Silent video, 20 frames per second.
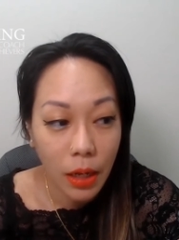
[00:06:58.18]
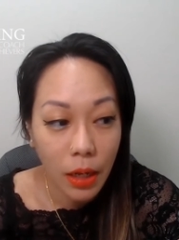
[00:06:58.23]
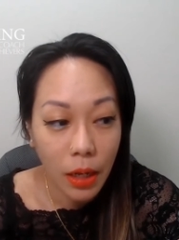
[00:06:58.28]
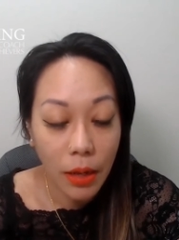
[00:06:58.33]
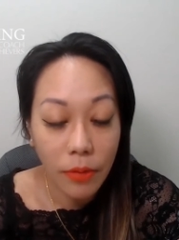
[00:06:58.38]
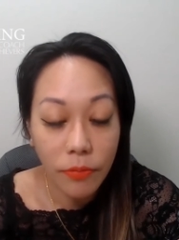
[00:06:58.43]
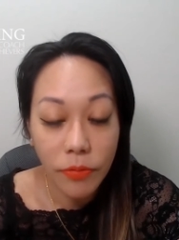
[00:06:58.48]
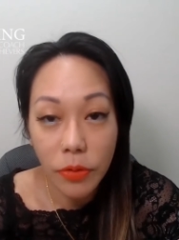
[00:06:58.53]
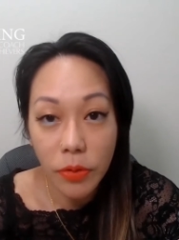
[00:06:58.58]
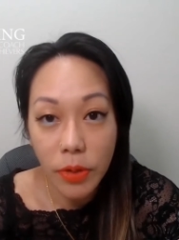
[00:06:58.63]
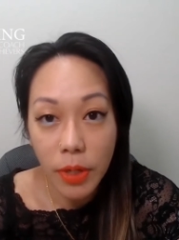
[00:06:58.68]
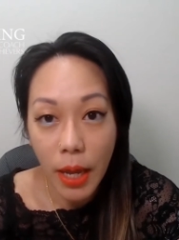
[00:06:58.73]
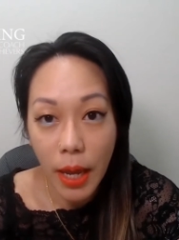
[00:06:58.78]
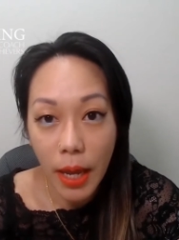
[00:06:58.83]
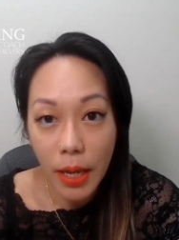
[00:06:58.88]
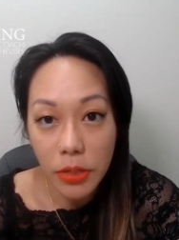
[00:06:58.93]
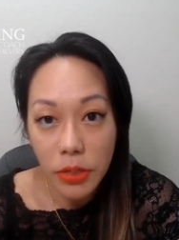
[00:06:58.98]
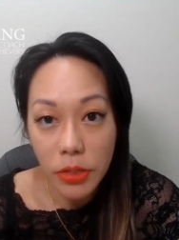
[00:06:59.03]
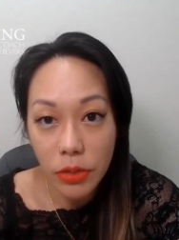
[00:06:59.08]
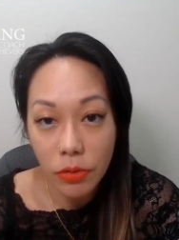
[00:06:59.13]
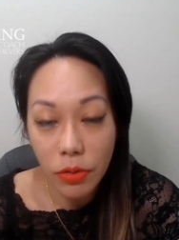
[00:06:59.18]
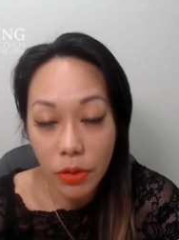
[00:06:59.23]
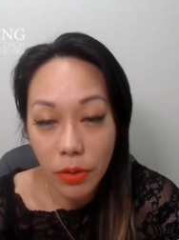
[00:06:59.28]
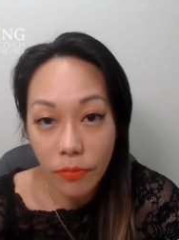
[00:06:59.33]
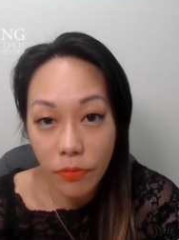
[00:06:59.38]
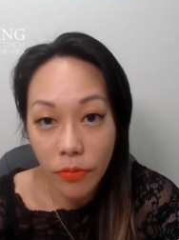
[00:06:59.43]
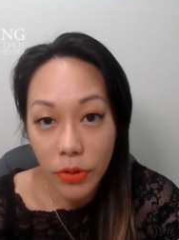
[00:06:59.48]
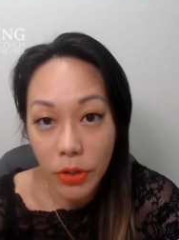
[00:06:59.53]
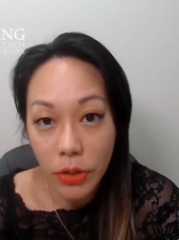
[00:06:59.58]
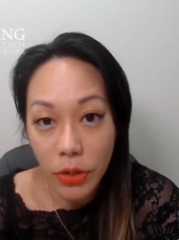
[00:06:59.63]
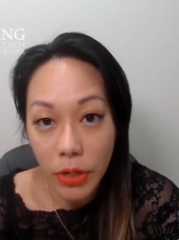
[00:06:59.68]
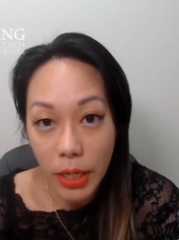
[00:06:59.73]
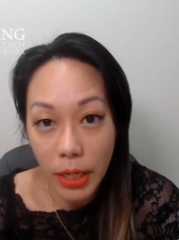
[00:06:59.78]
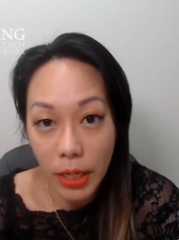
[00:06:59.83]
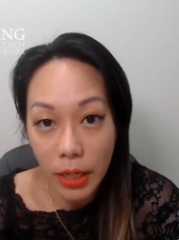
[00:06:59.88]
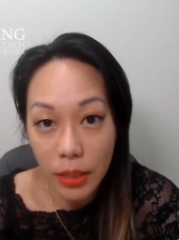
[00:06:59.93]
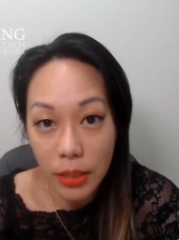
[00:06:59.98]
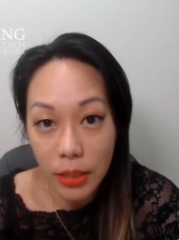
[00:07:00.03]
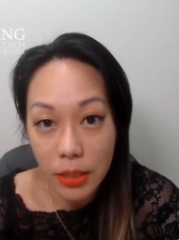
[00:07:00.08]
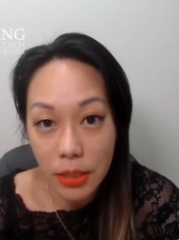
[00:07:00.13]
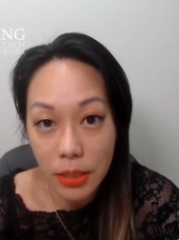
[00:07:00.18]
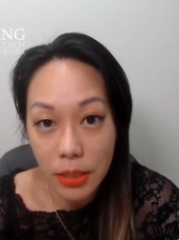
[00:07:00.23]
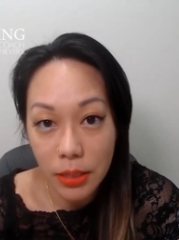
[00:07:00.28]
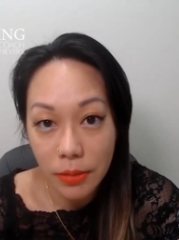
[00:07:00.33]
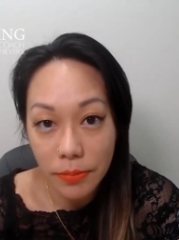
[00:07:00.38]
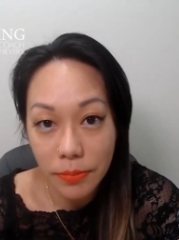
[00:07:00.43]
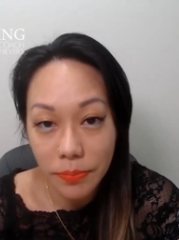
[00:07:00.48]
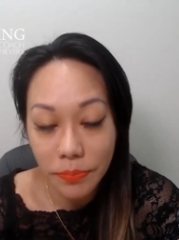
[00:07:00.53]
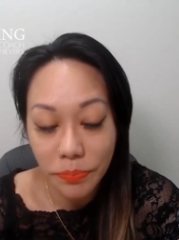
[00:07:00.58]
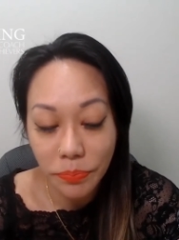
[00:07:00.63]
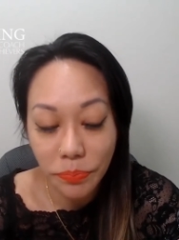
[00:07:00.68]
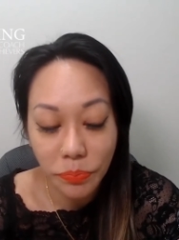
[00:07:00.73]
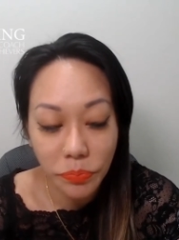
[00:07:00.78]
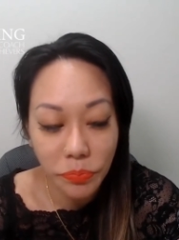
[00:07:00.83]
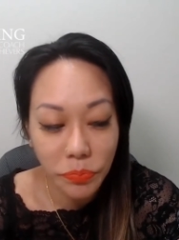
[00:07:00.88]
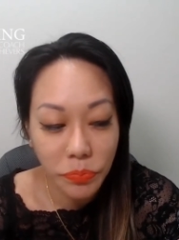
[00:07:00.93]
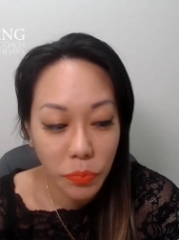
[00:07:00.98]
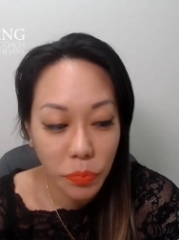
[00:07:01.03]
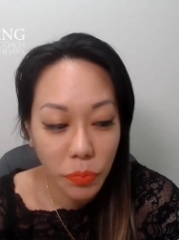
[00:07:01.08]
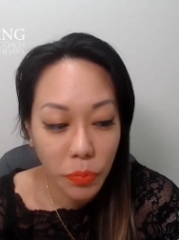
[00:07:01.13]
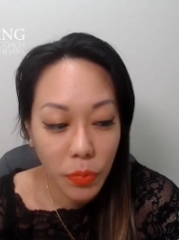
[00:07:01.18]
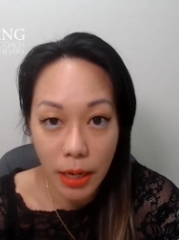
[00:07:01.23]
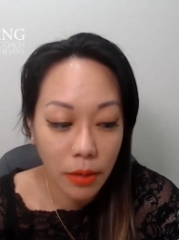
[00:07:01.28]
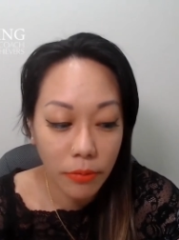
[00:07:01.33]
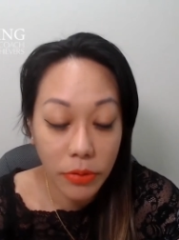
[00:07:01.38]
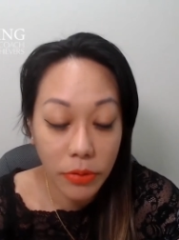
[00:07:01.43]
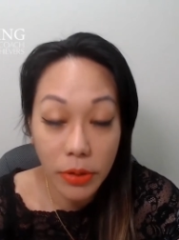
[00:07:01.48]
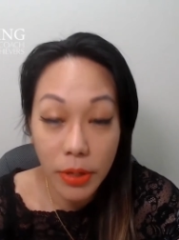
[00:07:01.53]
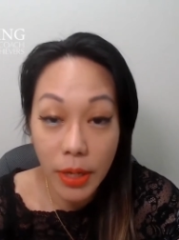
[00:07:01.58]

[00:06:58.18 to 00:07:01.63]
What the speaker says: If you can't do it for your kids, if you